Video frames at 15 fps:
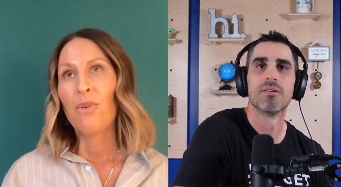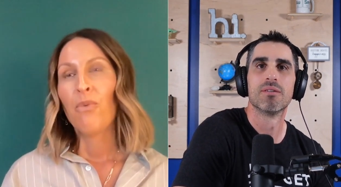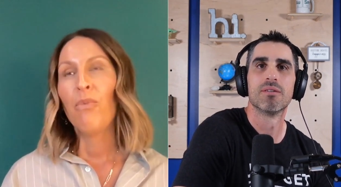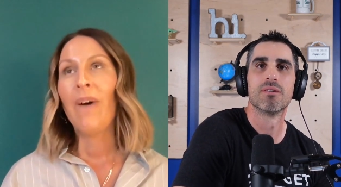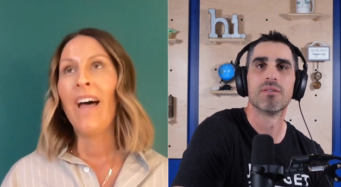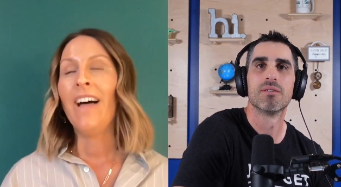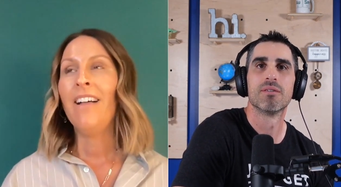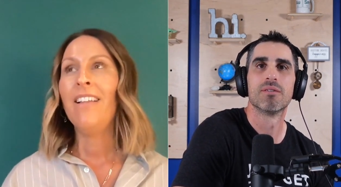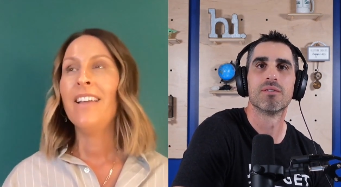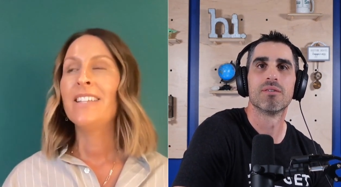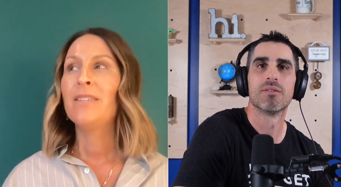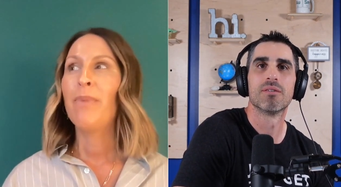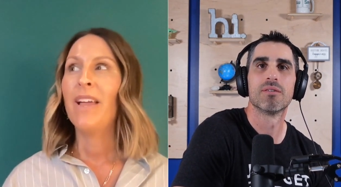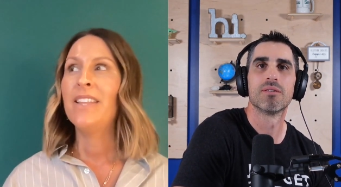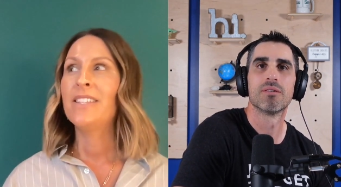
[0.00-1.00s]
Speaker 1: Well, it
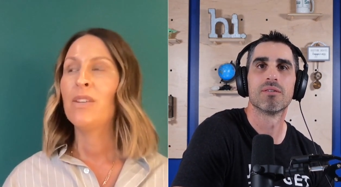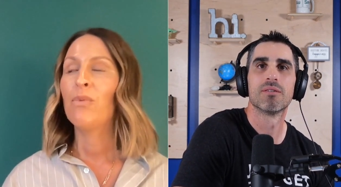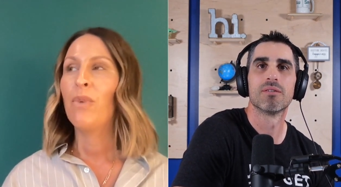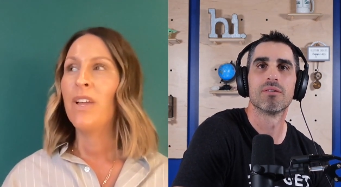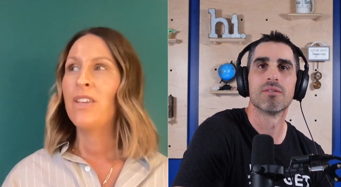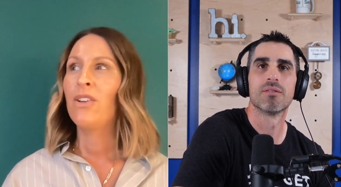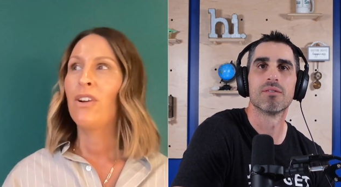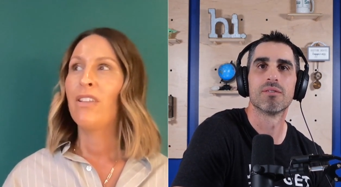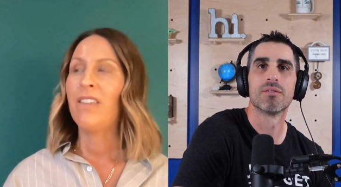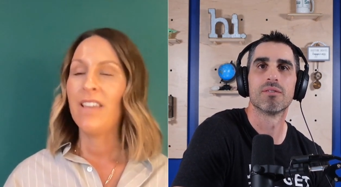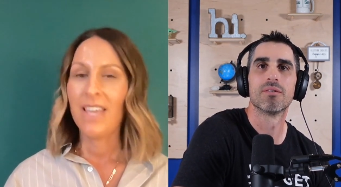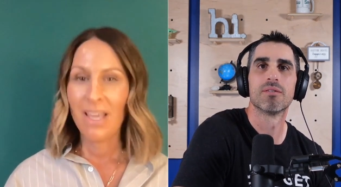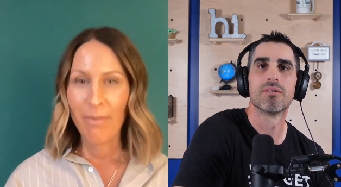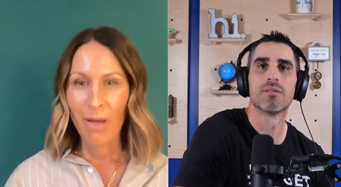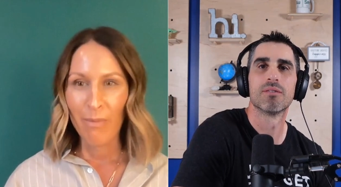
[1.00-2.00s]
depends on what you're
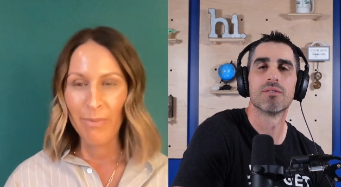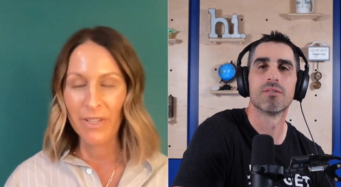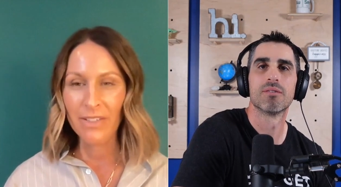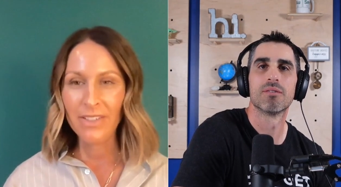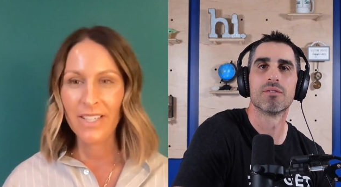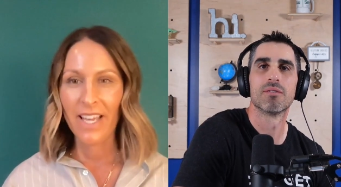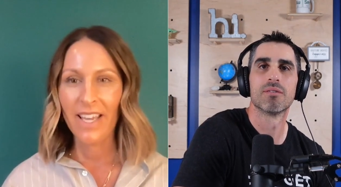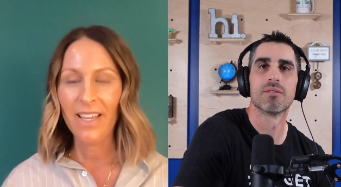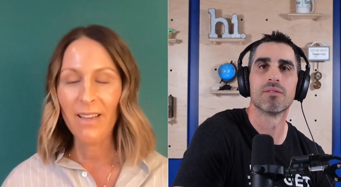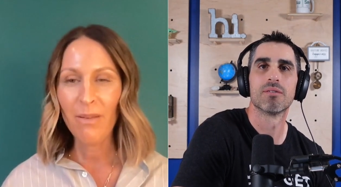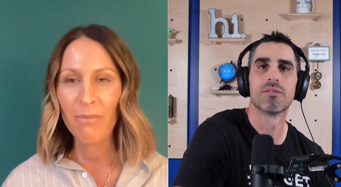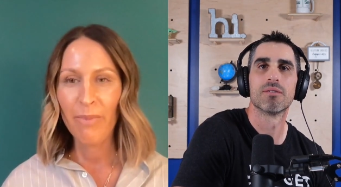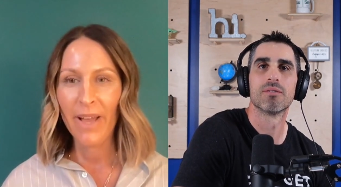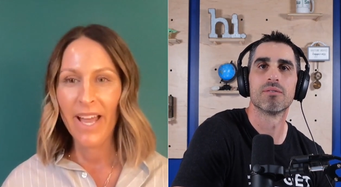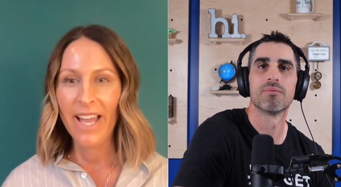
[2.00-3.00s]
thinking about building,
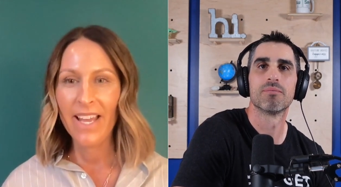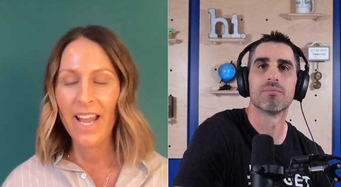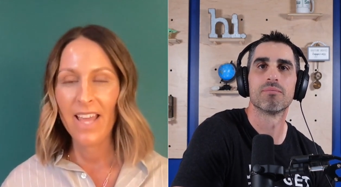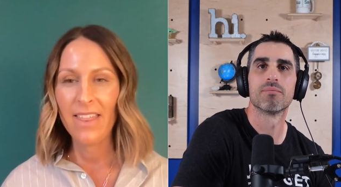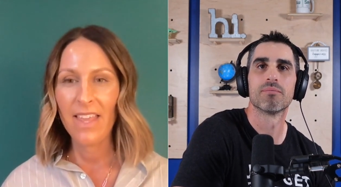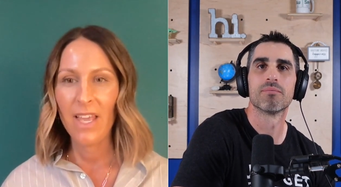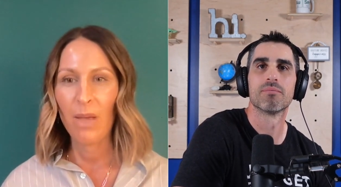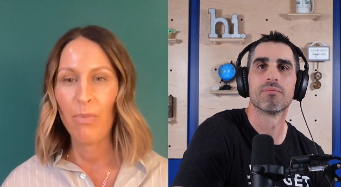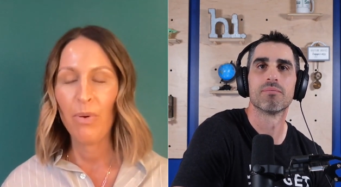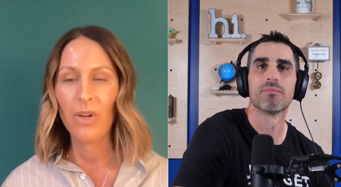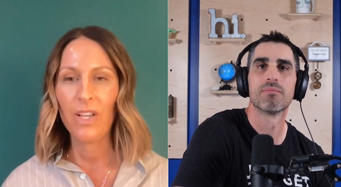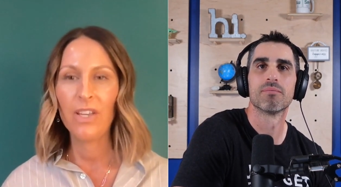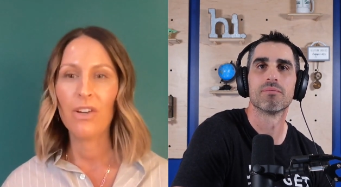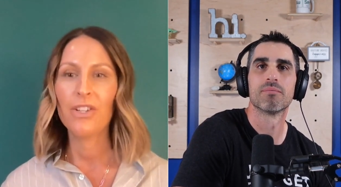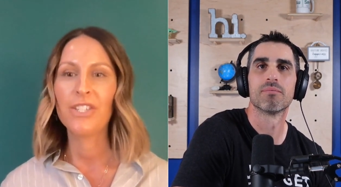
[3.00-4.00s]
but I think
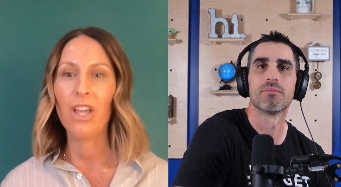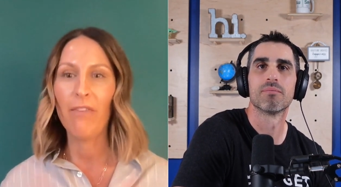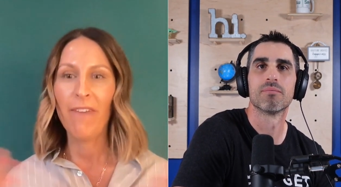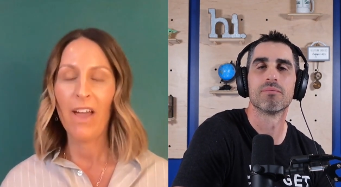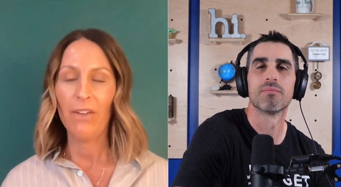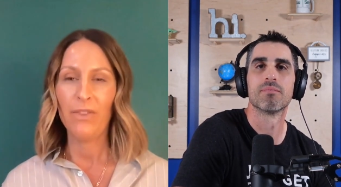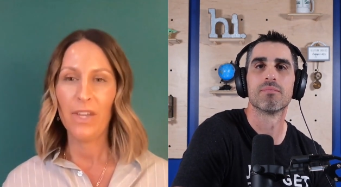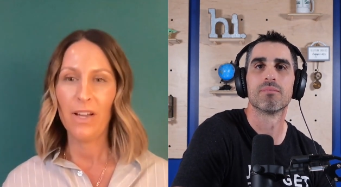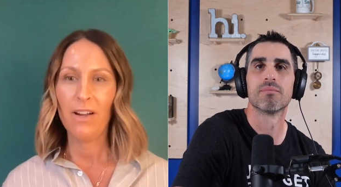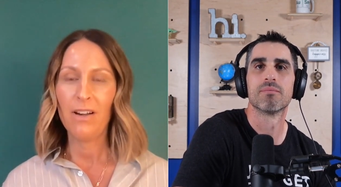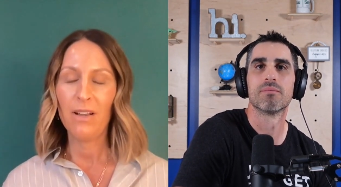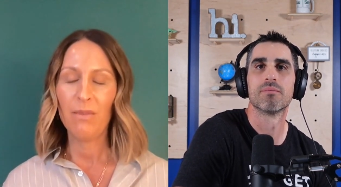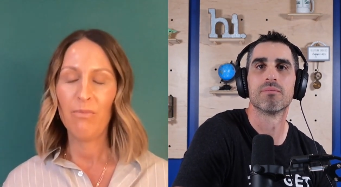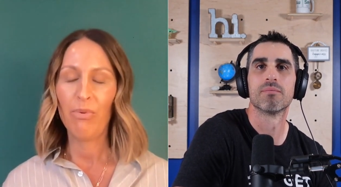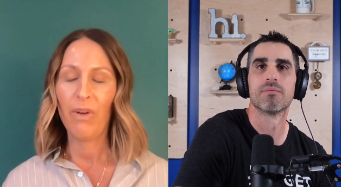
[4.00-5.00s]
putting yourself out there
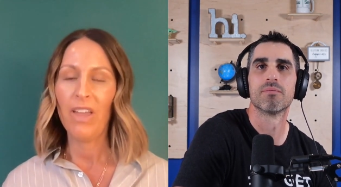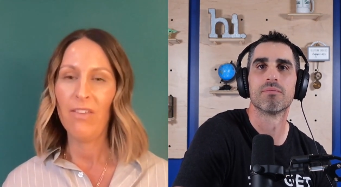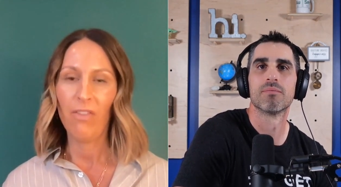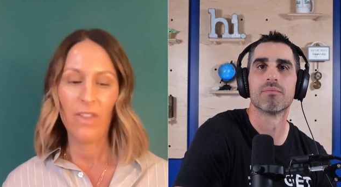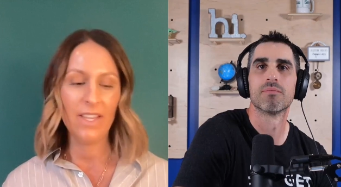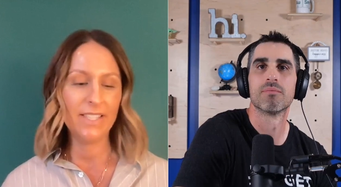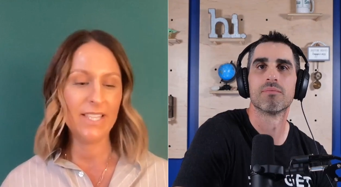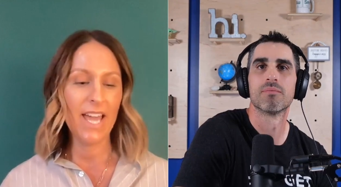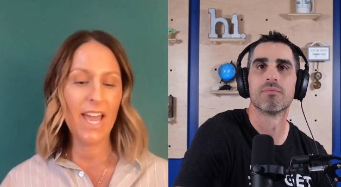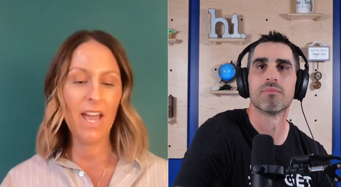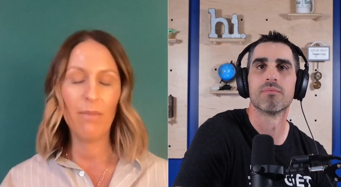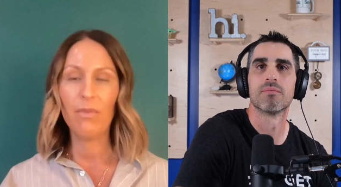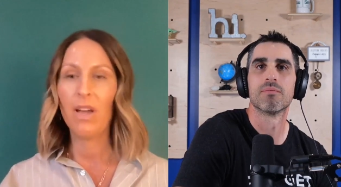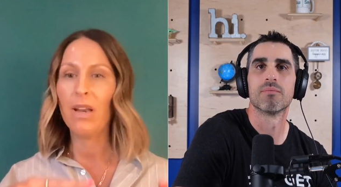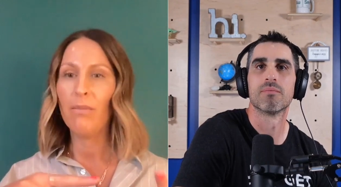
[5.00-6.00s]
to bravely say,
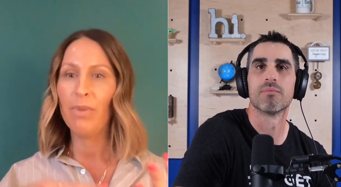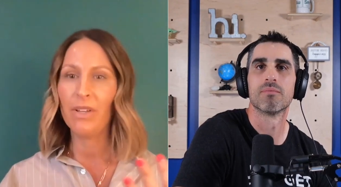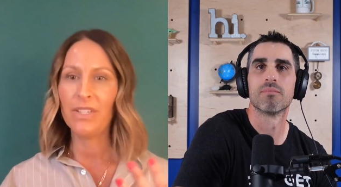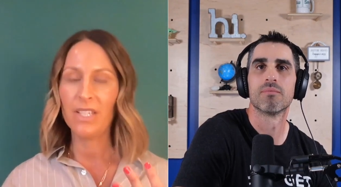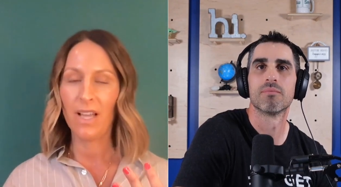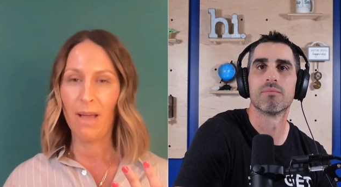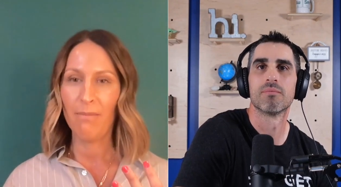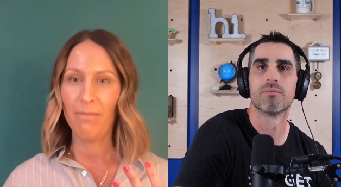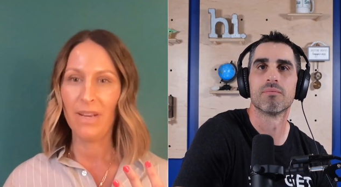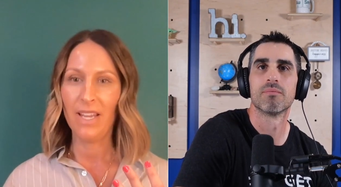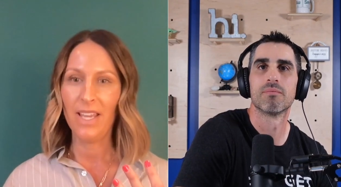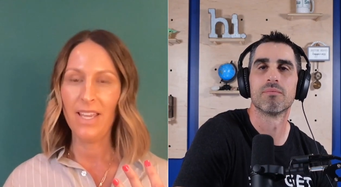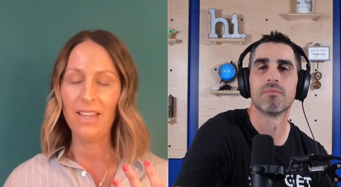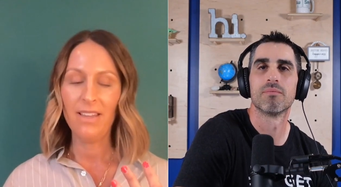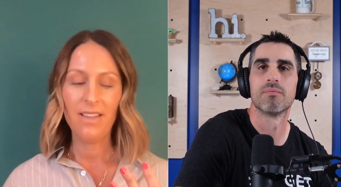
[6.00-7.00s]
"I'm going to build a
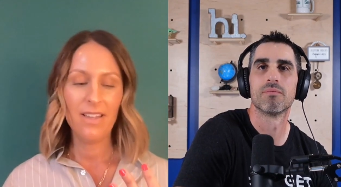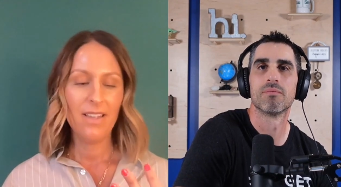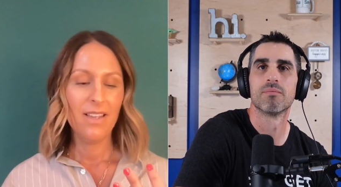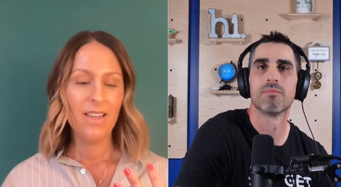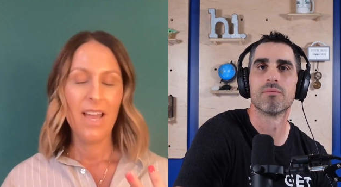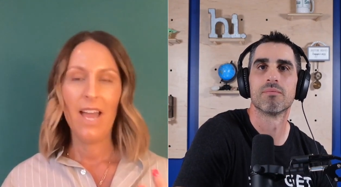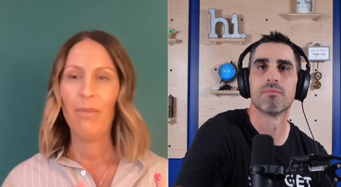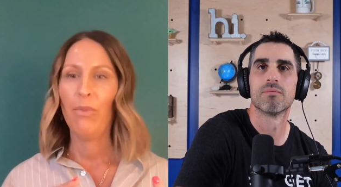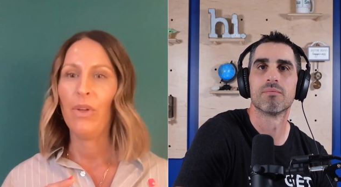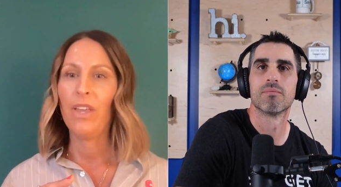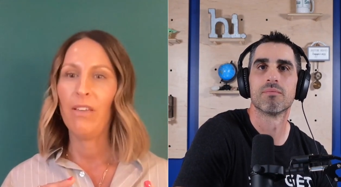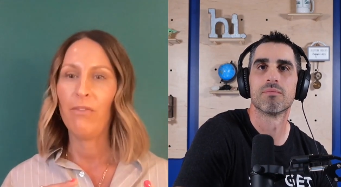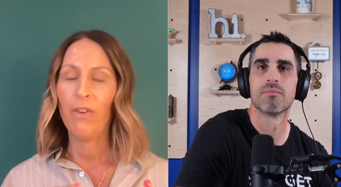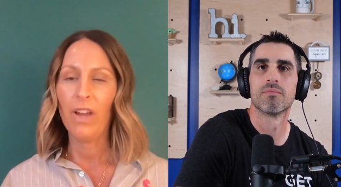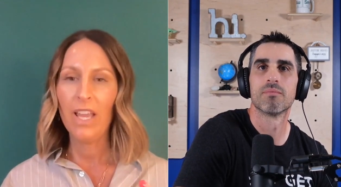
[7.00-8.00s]
company. I'm looking
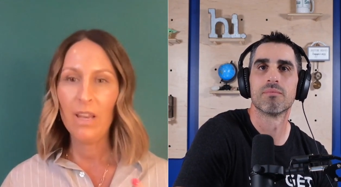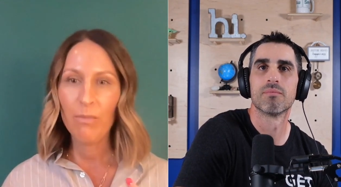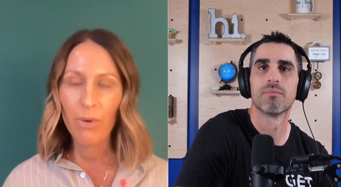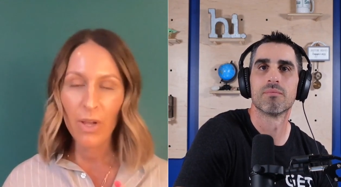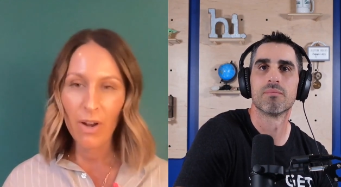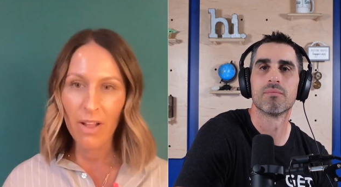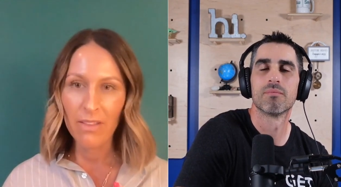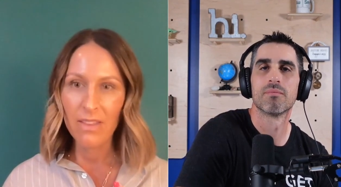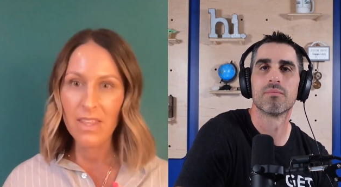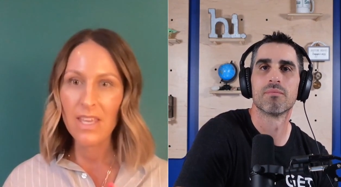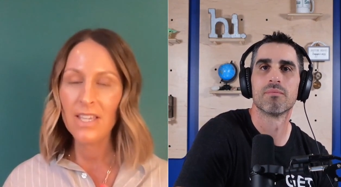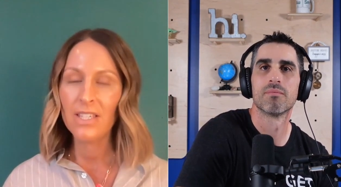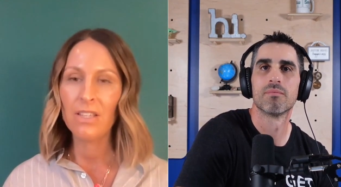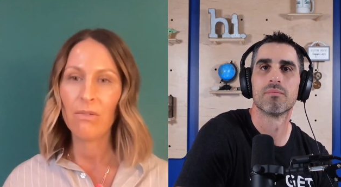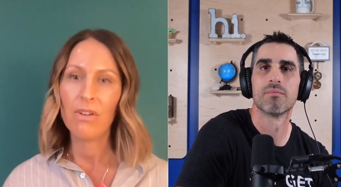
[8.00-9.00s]
for input on
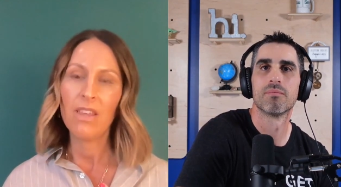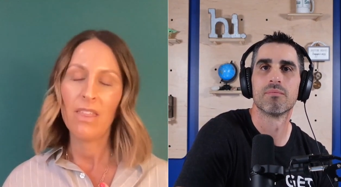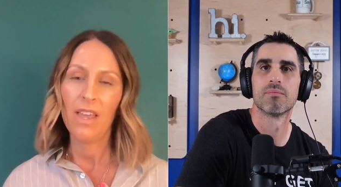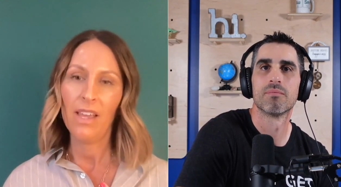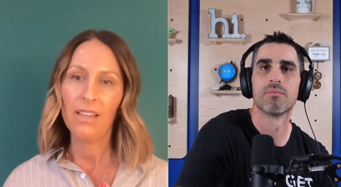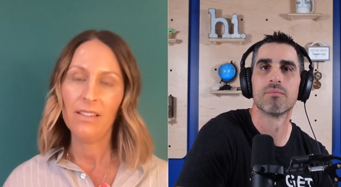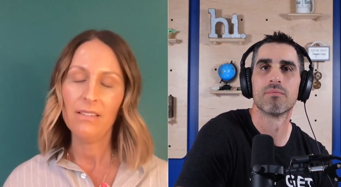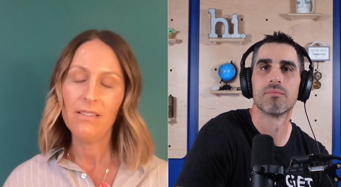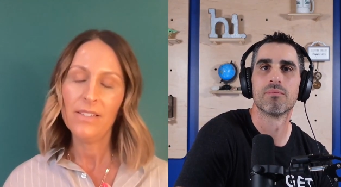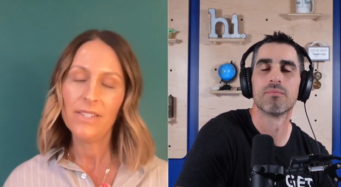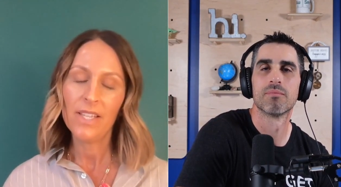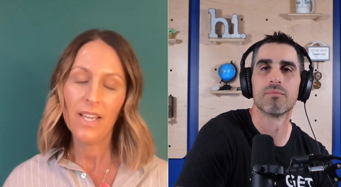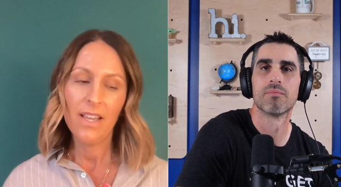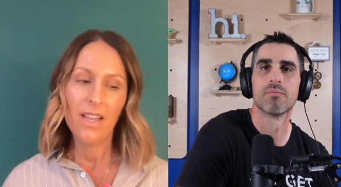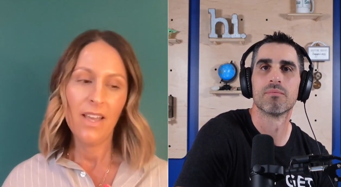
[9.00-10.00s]
these three things."
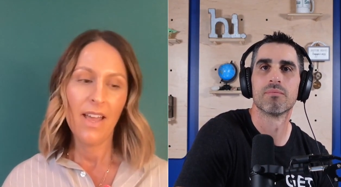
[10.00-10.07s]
